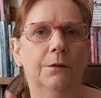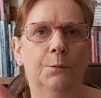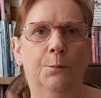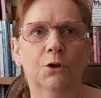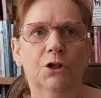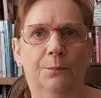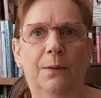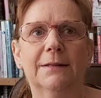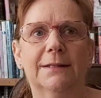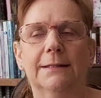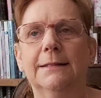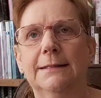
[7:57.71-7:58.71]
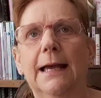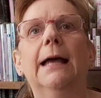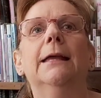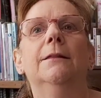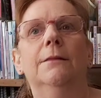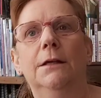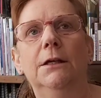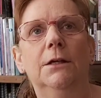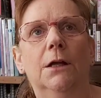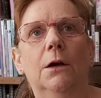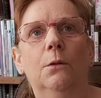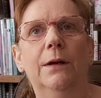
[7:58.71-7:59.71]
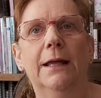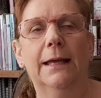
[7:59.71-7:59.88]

you push a button saying that, you know,